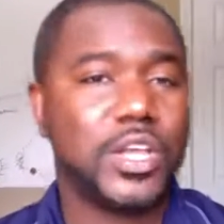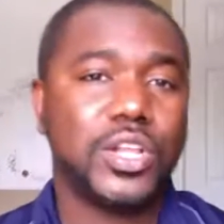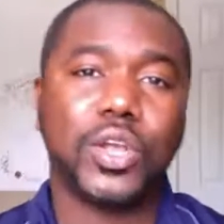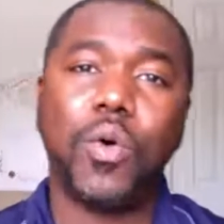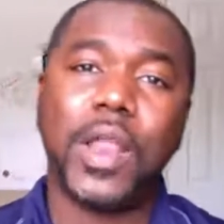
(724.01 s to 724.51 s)

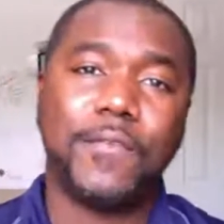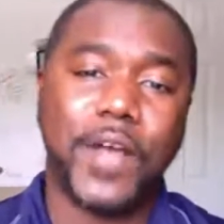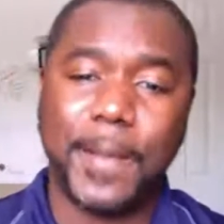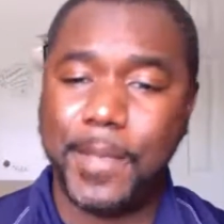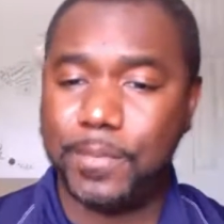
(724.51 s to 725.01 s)
to
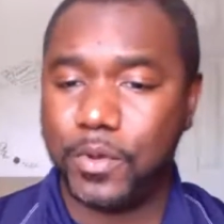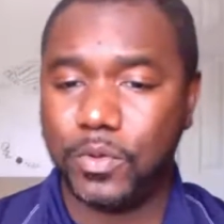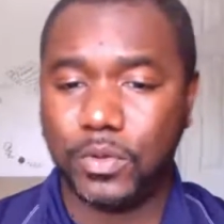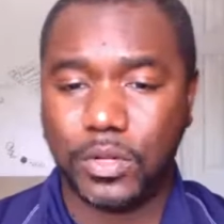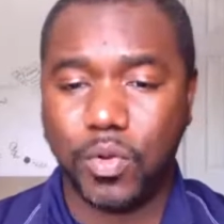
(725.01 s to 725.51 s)
qualify
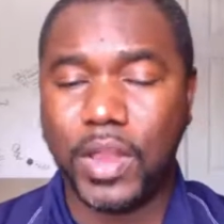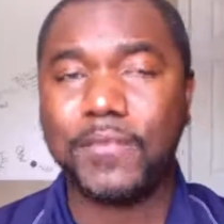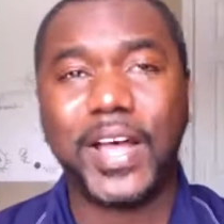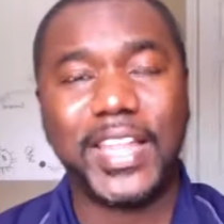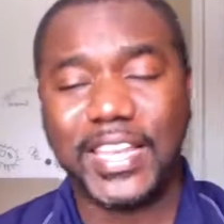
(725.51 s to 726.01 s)
people,
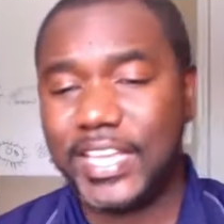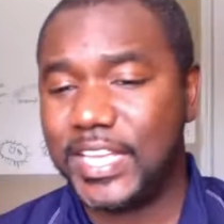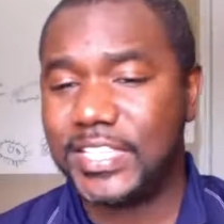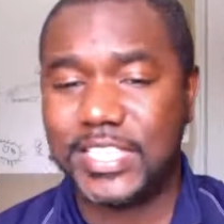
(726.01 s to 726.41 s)
qualify leads,